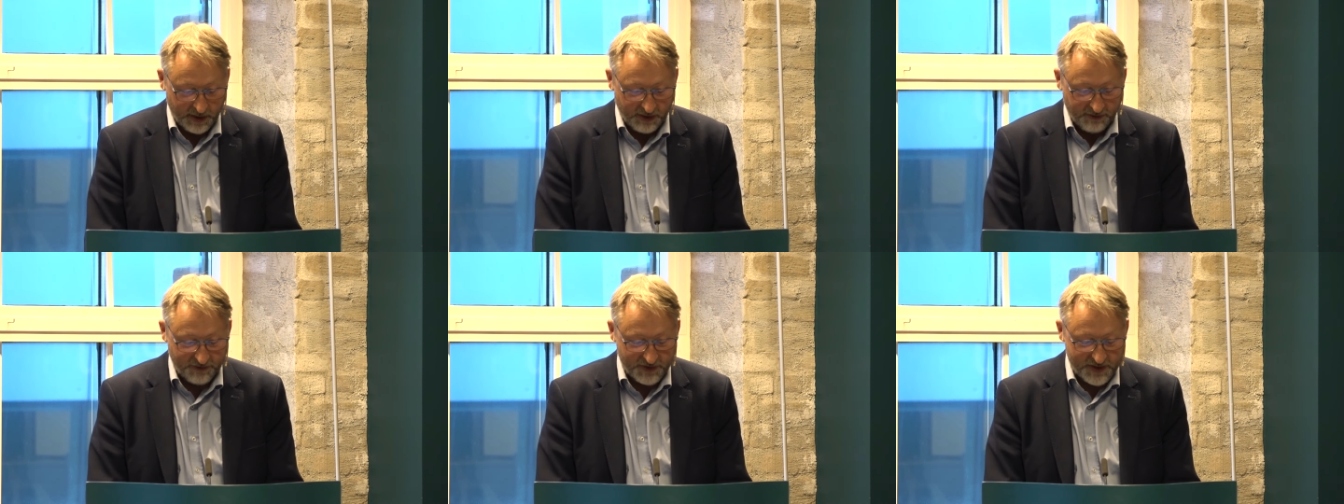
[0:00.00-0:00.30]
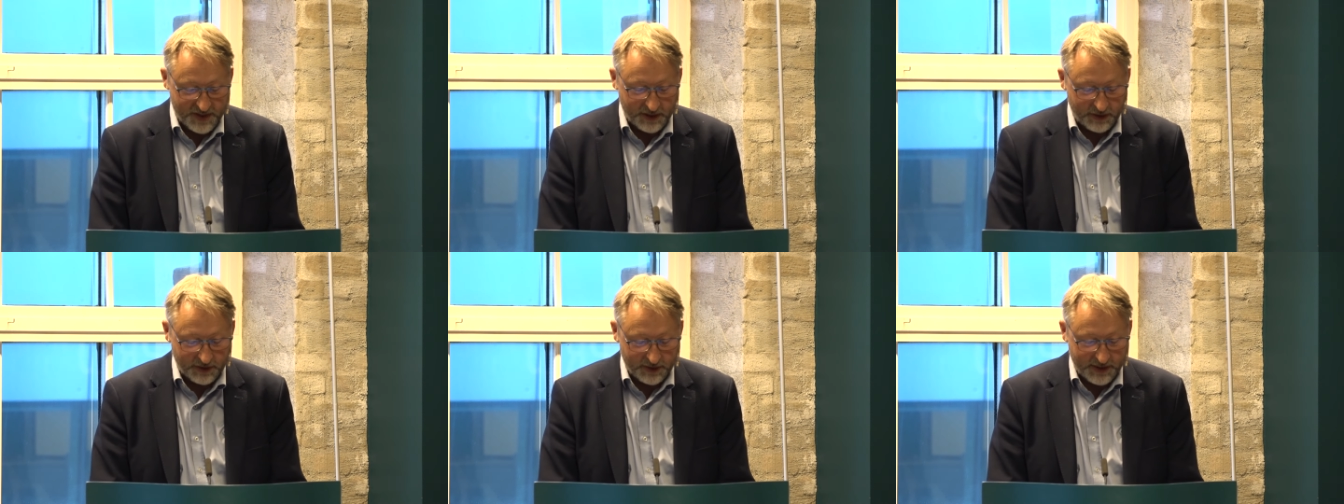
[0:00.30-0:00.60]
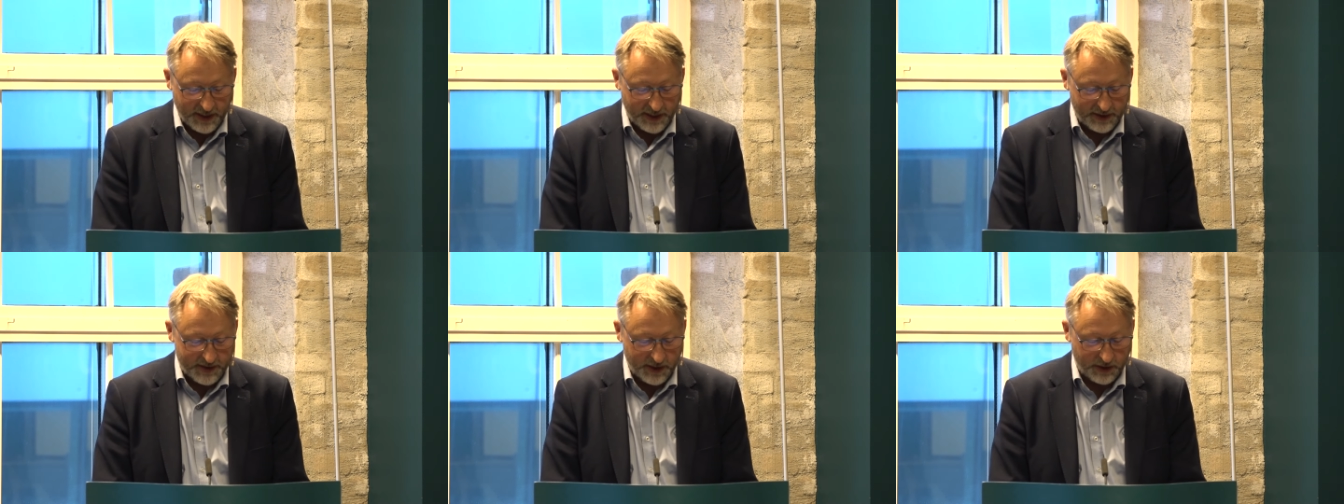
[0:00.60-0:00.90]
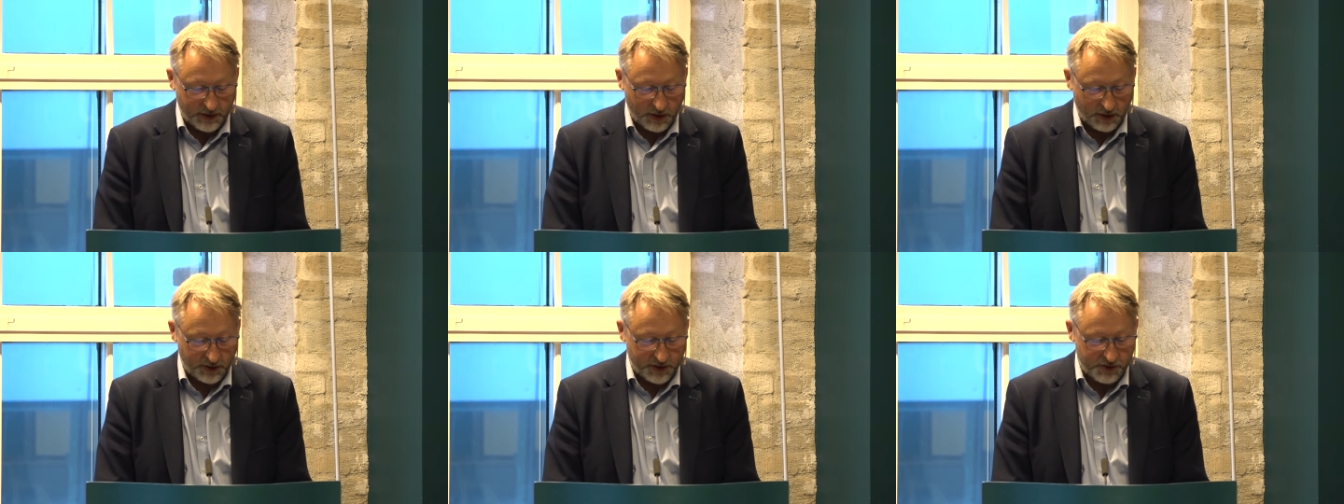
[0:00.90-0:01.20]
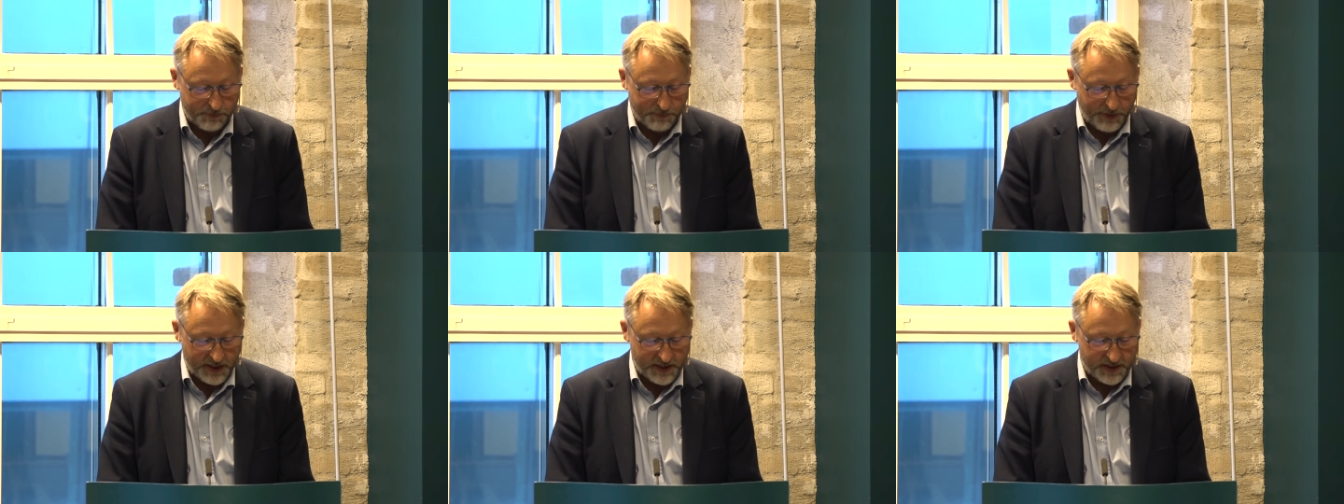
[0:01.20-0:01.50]
facilitating
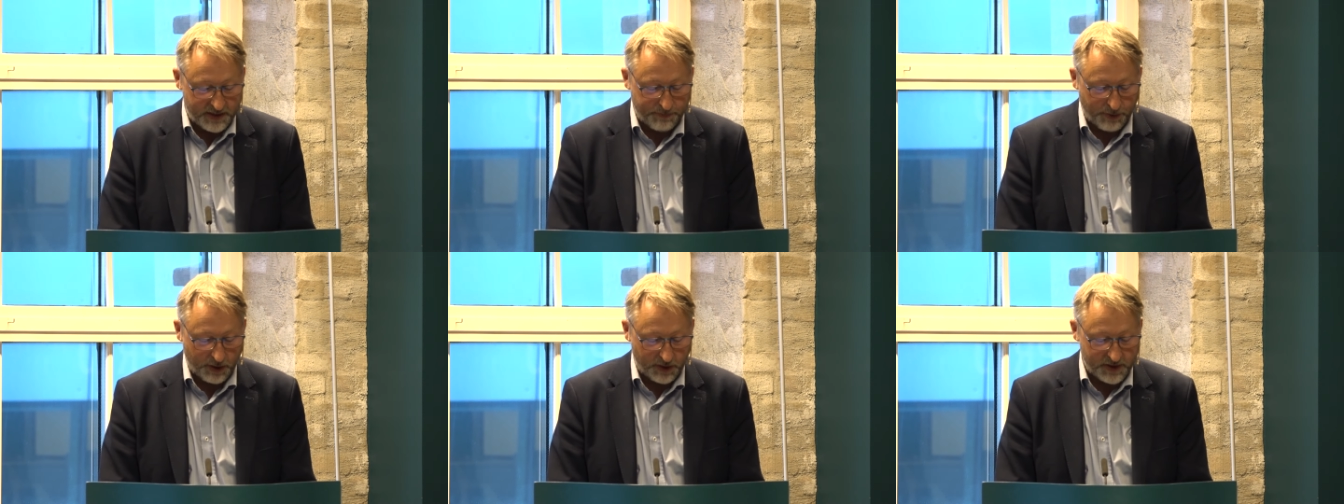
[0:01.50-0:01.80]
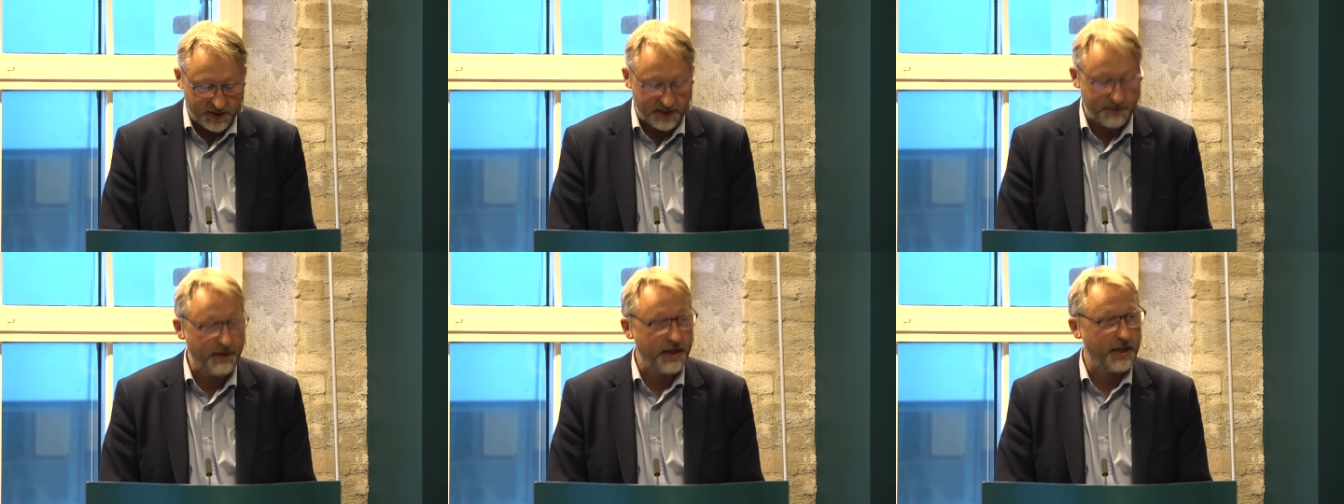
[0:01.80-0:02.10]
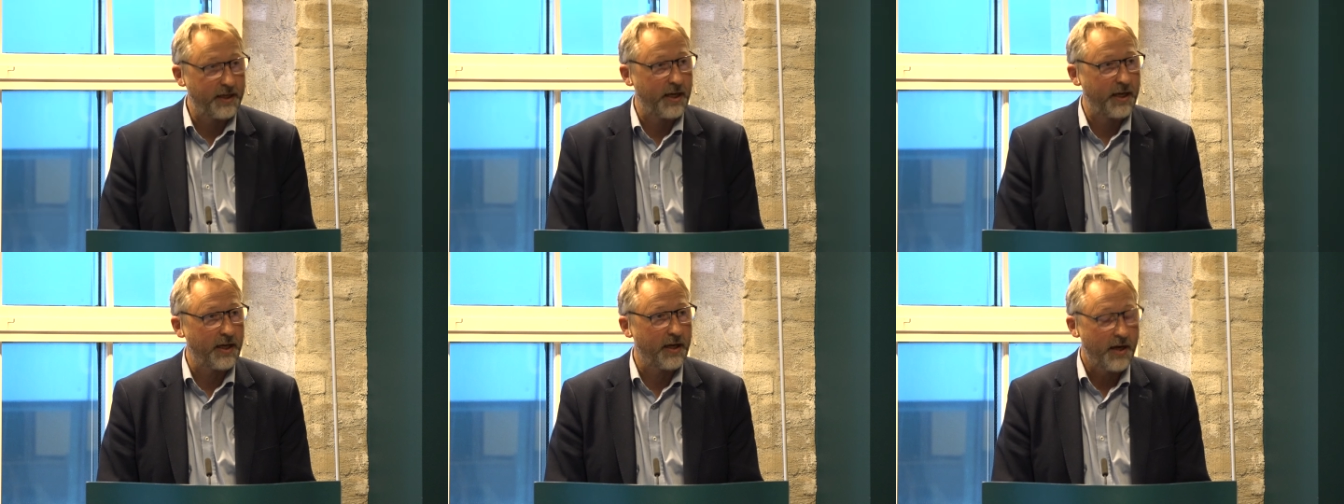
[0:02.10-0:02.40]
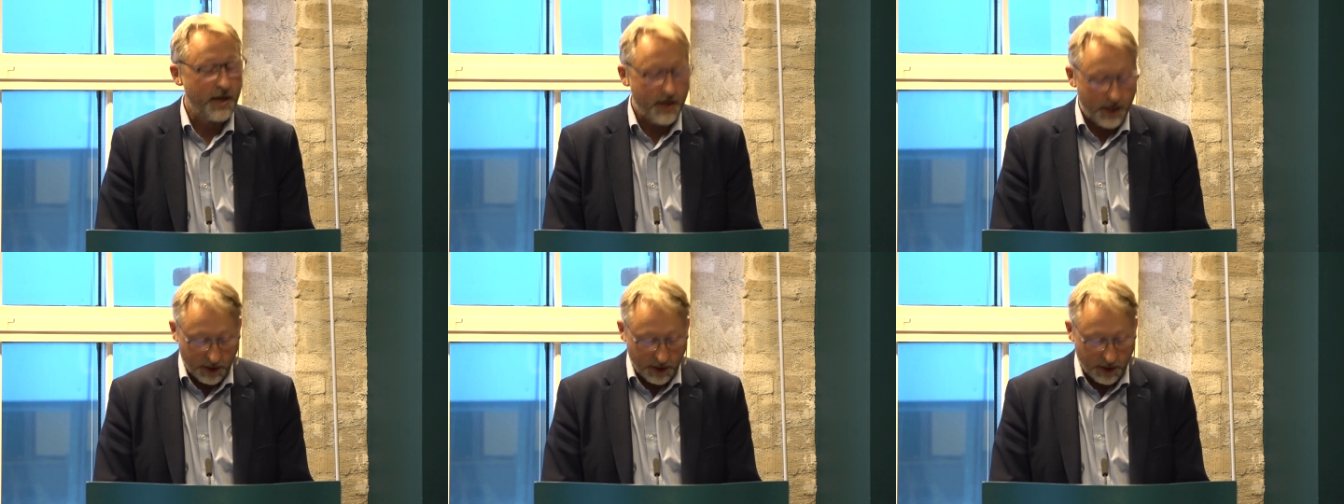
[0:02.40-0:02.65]
knowledge-based policymaking